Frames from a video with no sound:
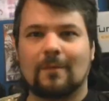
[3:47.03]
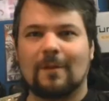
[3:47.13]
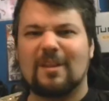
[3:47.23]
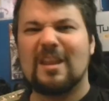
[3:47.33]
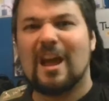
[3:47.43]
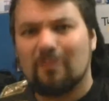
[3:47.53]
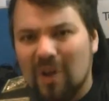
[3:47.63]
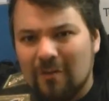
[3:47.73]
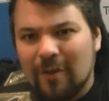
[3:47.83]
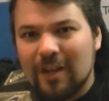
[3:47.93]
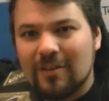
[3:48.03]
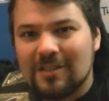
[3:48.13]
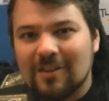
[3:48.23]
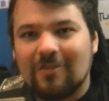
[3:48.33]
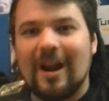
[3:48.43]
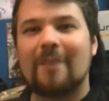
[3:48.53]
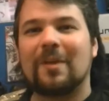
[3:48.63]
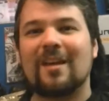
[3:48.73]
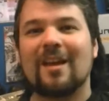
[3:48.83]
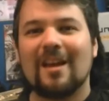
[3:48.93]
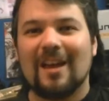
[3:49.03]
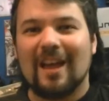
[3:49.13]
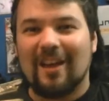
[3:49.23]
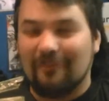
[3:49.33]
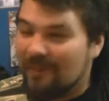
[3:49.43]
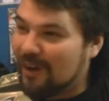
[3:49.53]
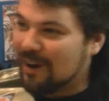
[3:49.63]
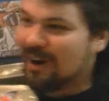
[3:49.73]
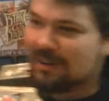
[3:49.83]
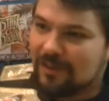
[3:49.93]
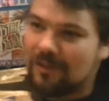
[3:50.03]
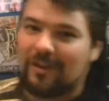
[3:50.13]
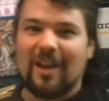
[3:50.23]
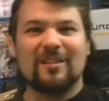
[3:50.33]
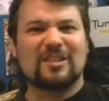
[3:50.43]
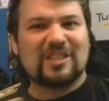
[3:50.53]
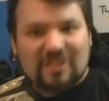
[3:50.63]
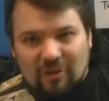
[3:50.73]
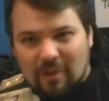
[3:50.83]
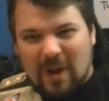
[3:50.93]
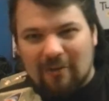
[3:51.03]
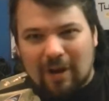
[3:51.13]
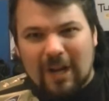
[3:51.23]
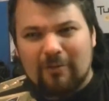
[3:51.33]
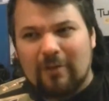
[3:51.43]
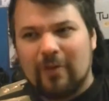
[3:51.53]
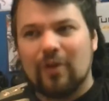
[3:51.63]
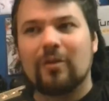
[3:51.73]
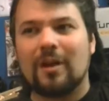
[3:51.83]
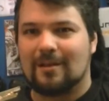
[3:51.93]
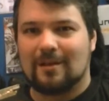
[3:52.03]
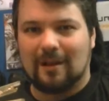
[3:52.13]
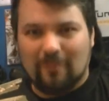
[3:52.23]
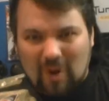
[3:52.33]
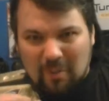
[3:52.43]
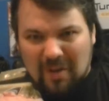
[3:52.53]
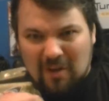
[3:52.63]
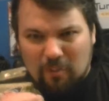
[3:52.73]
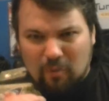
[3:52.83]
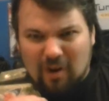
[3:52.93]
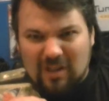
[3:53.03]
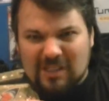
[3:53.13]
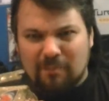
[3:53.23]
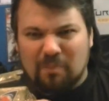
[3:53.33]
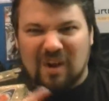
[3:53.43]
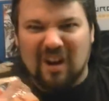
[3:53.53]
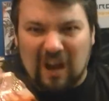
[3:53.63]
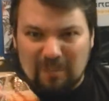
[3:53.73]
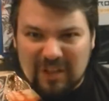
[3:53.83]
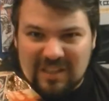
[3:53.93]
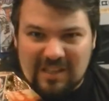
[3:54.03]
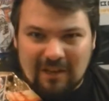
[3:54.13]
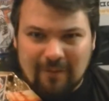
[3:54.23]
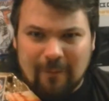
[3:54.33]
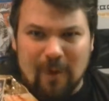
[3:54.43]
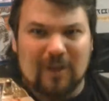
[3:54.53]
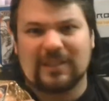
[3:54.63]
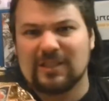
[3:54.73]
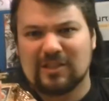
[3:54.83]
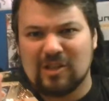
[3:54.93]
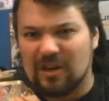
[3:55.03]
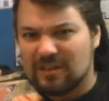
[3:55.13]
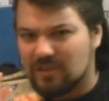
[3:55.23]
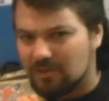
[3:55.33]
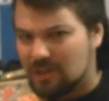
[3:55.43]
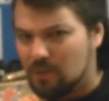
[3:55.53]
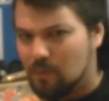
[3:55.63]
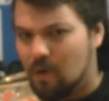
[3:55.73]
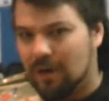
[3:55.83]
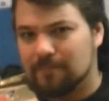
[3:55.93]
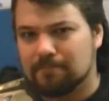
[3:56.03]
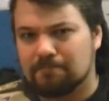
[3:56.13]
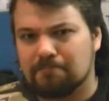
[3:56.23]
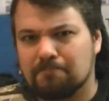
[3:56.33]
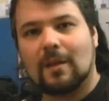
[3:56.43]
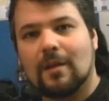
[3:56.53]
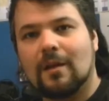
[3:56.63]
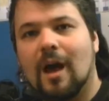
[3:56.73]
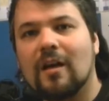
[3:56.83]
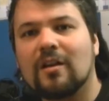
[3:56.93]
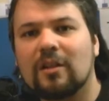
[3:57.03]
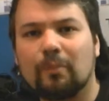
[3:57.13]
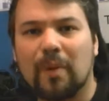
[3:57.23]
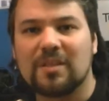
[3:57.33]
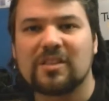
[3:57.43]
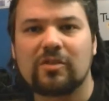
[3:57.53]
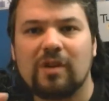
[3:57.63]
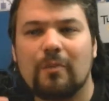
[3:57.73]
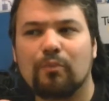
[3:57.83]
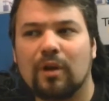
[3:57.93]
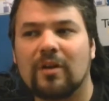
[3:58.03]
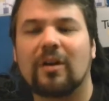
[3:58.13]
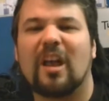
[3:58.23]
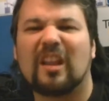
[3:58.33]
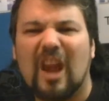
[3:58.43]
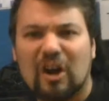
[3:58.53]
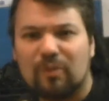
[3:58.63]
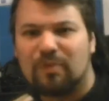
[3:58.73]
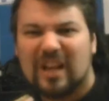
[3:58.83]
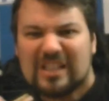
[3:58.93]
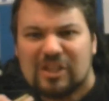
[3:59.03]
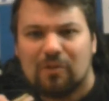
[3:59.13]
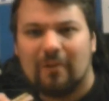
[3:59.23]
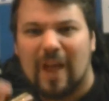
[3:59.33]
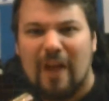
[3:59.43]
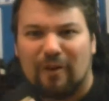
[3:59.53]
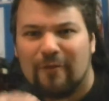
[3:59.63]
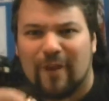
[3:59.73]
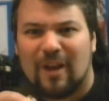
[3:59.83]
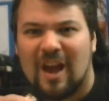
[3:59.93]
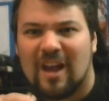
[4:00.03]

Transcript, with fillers: Yeah, my videos are crappy and very hard to look at. Just look at my rain review. I might be the worst, but I'm least on the first. Star Soldier 1. I'm gonna bust you up, brother, and aeroblast you with everything I